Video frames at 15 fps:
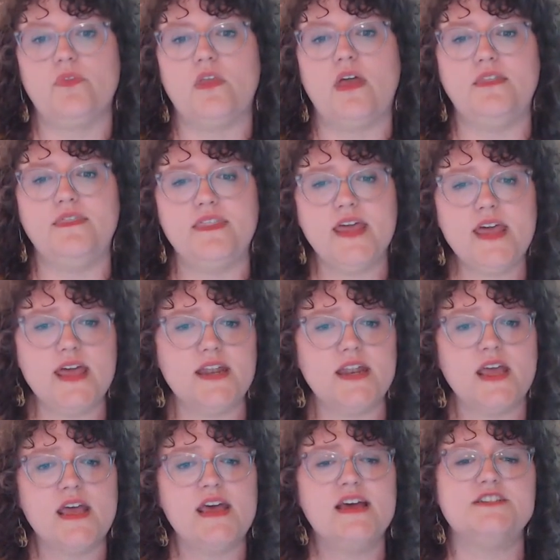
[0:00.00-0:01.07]
And then
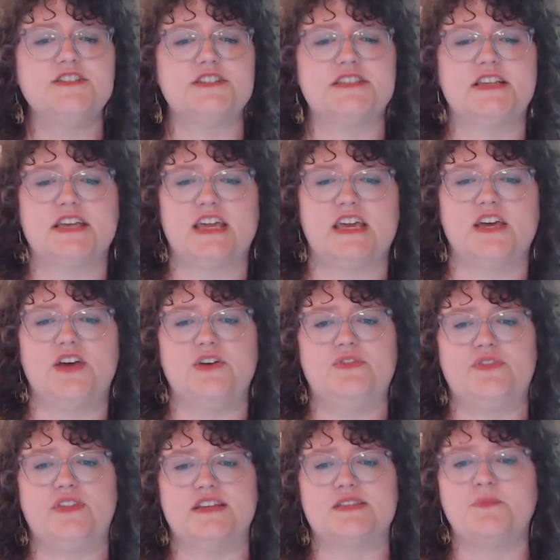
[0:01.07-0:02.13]
just to
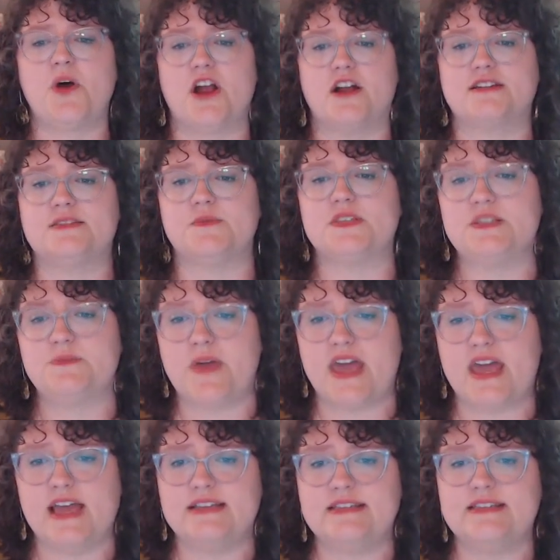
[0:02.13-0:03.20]
give this part some
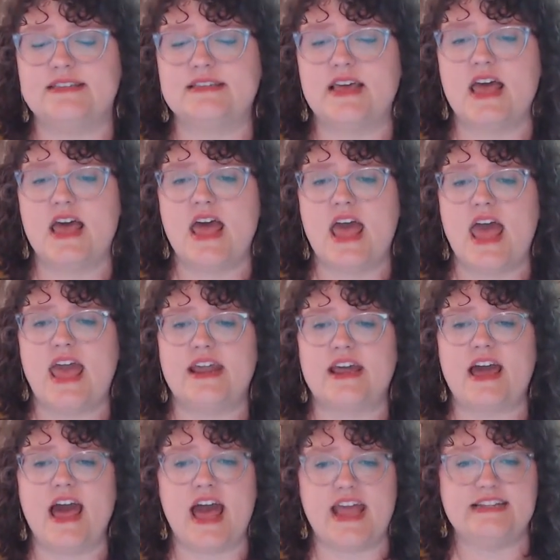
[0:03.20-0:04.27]
space and a
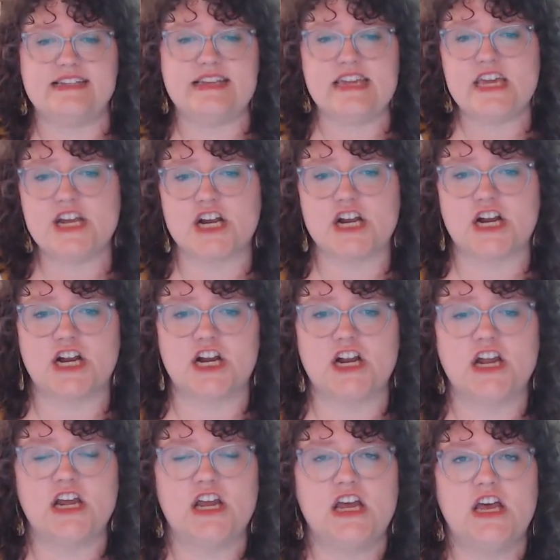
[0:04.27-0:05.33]
kind
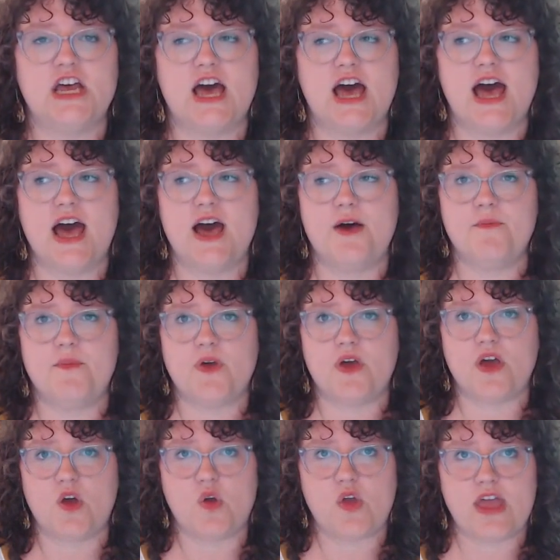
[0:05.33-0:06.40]
ear,
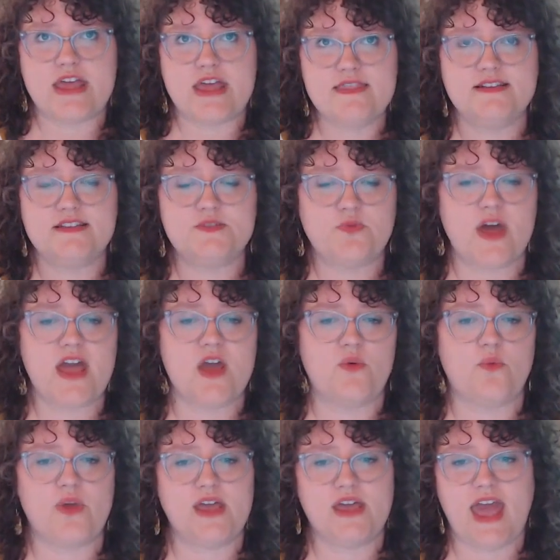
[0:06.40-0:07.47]
in this way,
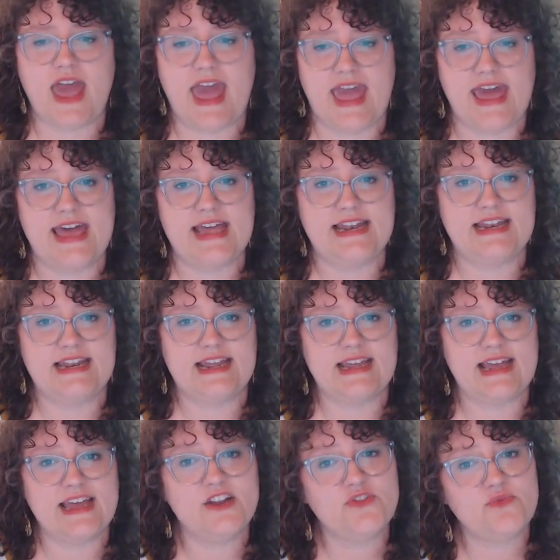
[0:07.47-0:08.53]
we can
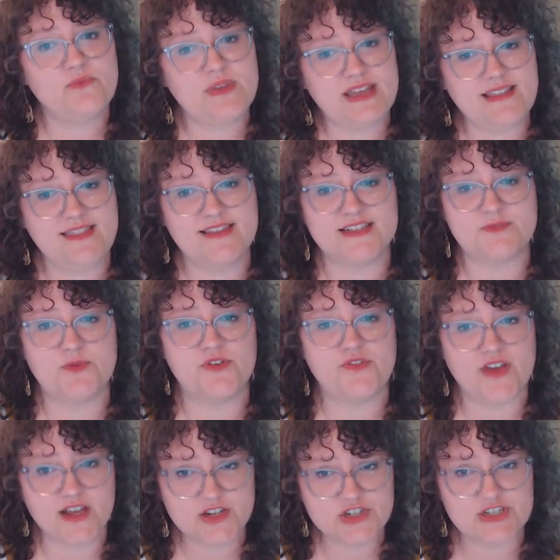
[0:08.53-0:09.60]
kind of meet this
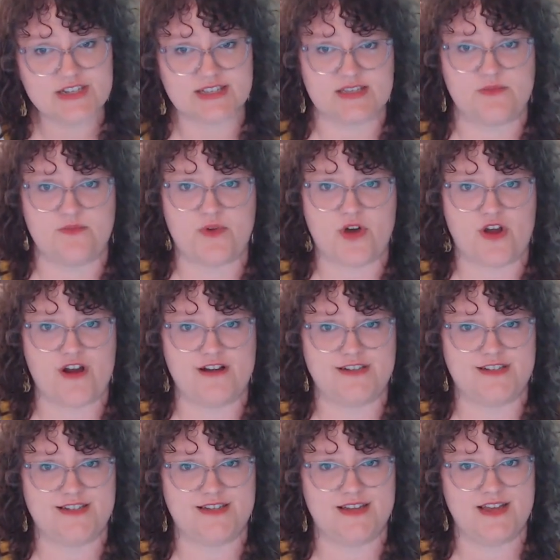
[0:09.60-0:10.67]
perfectionism part.